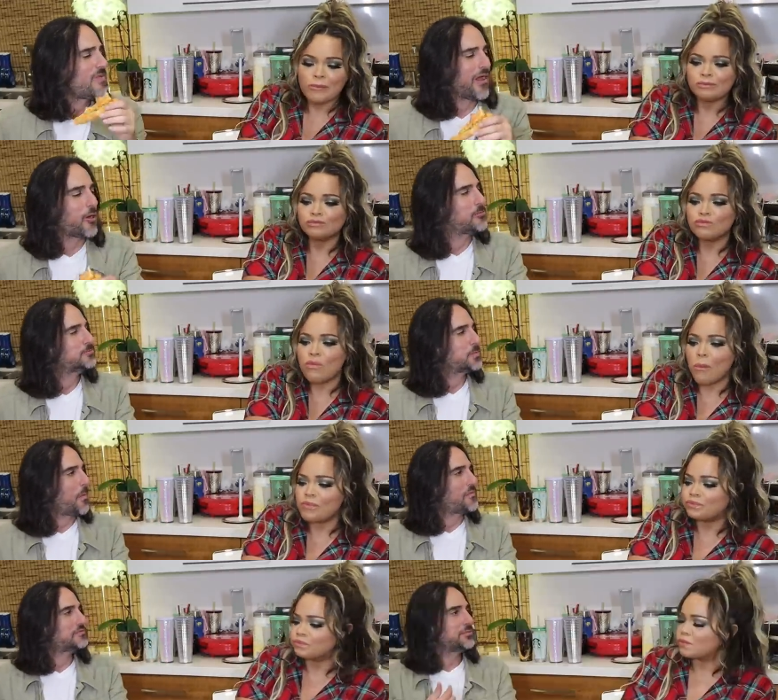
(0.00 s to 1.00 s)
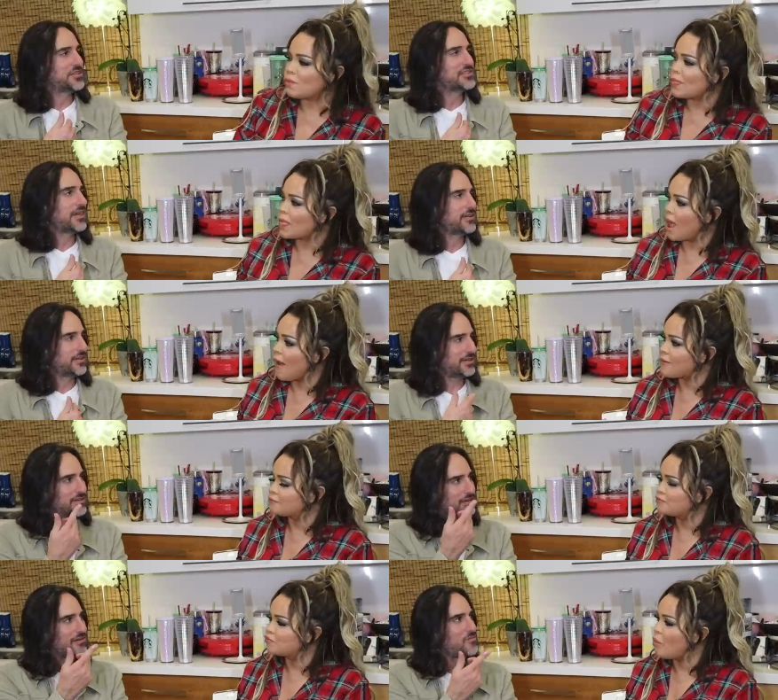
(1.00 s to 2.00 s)
Speaker 1: Right. The pizza I
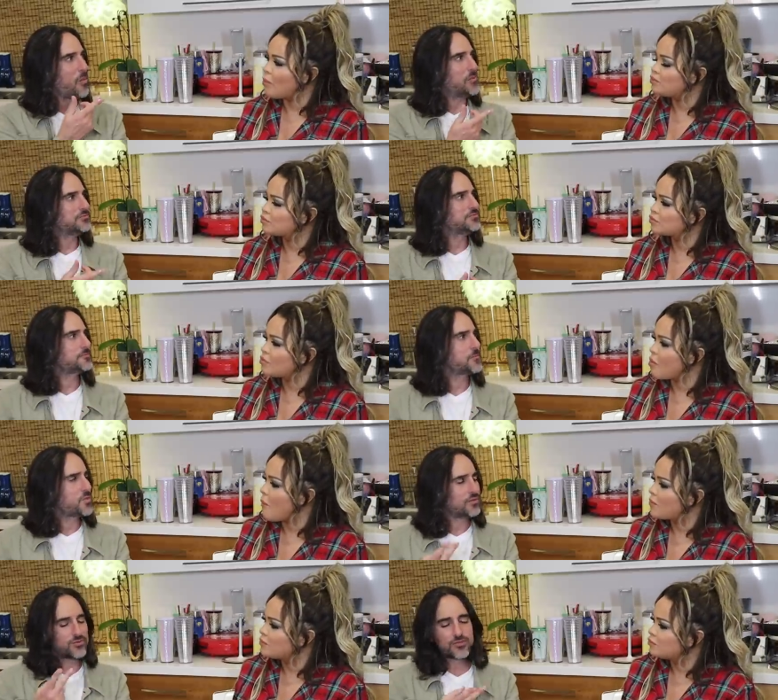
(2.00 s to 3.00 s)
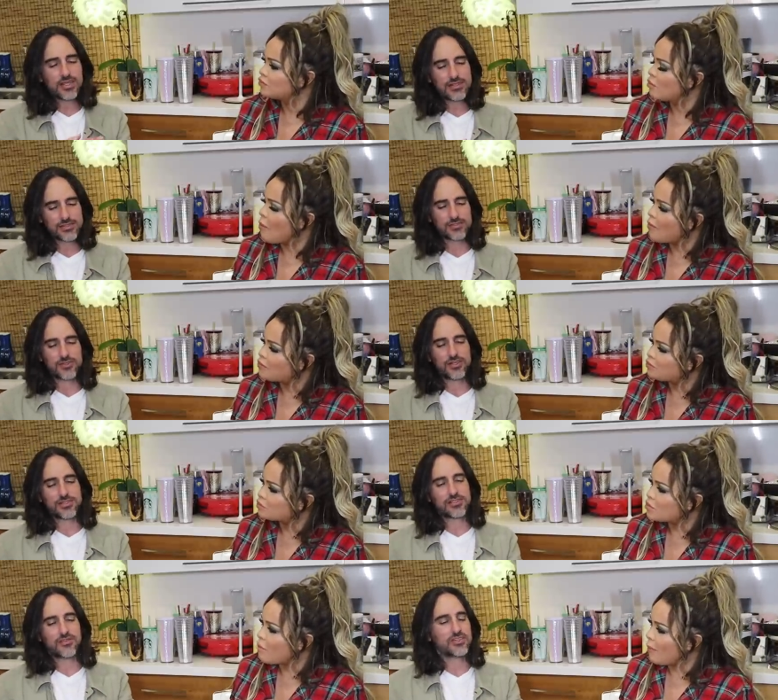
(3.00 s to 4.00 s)
like, two slices are like
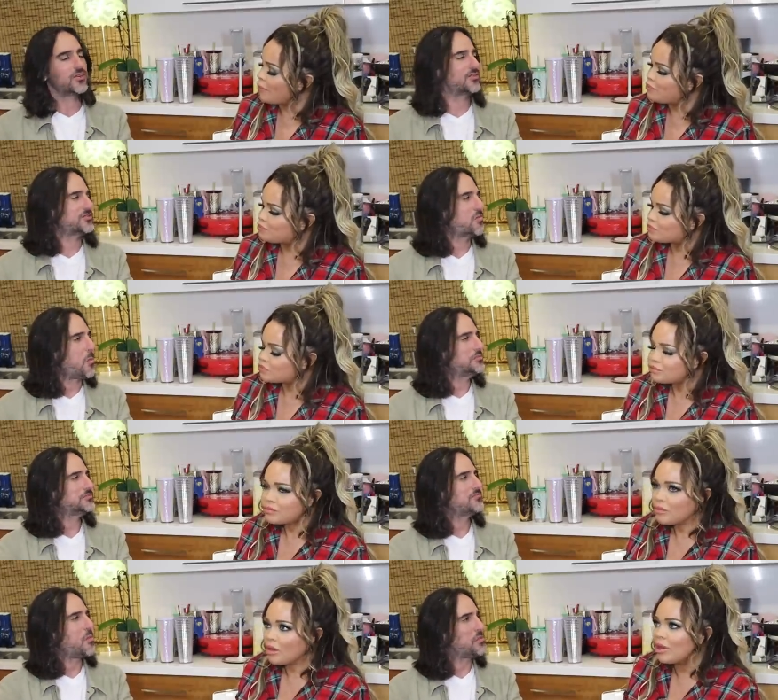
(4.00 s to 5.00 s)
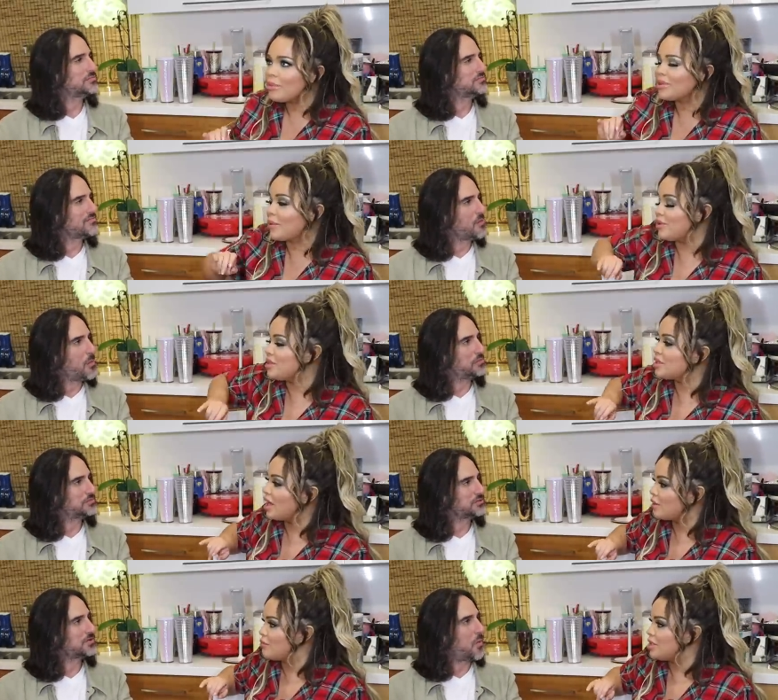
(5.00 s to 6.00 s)
seven dollars.
Speaker 2: Okay, but that pizza
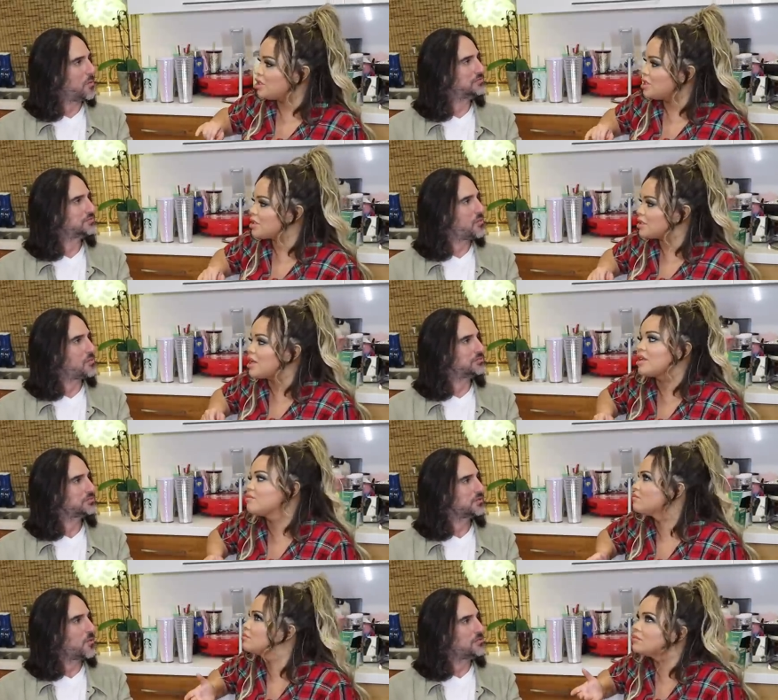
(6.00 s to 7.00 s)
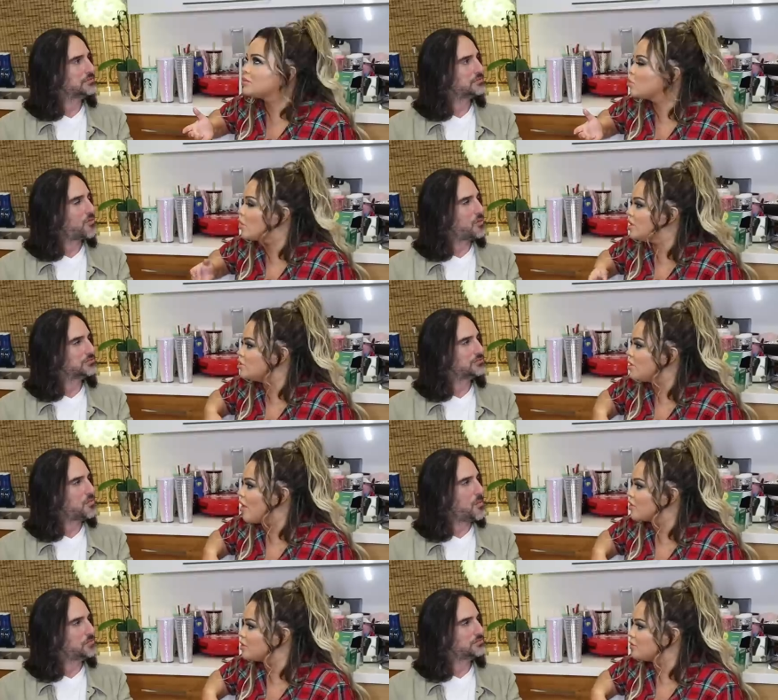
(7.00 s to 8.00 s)
out of meat cheese is like twenty-two
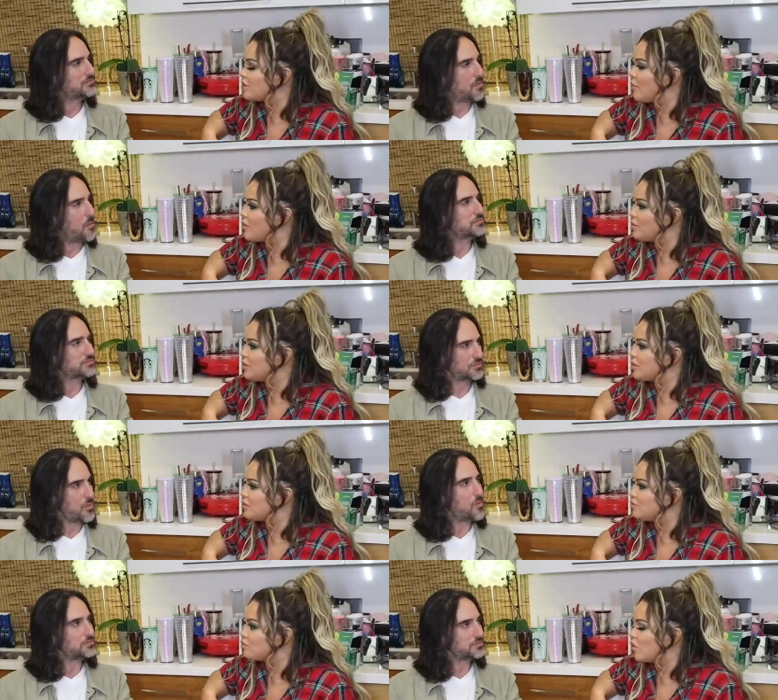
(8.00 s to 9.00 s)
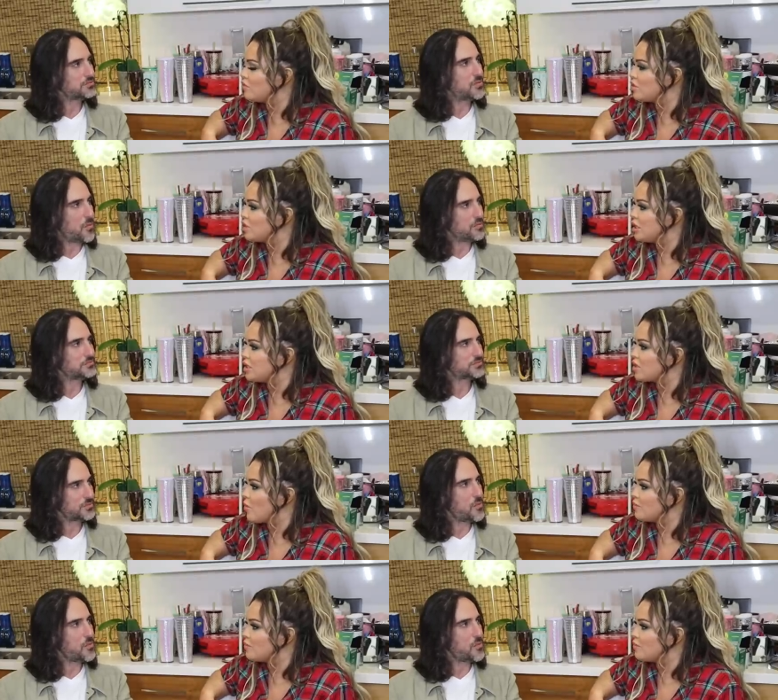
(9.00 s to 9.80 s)
dollars for that big pizza of just cheese.